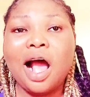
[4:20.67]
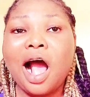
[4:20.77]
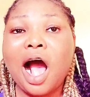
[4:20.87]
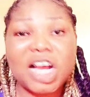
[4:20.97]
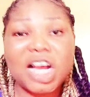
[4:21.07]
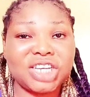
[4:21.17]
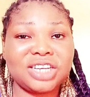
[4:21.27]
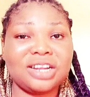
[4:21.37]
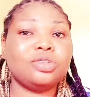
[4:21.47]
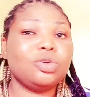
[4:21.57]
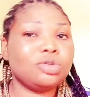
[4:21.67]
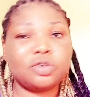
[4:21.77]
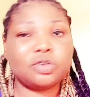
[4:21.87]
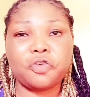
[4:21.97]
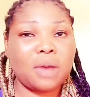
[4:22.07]
harsher than
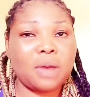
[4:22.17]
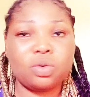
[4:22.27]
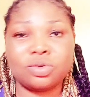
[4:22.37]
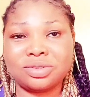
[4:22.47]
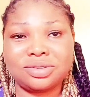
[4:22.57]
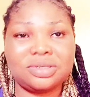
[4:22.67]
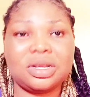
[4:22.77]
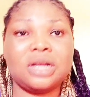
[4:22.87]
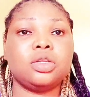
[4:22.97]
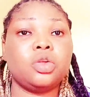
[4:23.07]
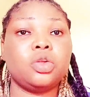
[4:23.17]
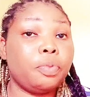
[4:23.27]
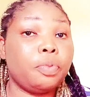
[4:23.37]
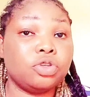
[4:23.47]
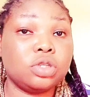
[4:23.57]
those former ones that they
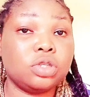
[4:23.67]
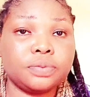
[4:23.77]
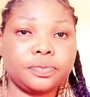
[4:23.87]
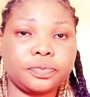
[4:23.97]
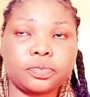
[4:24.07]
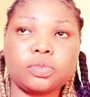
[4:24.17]
were producing.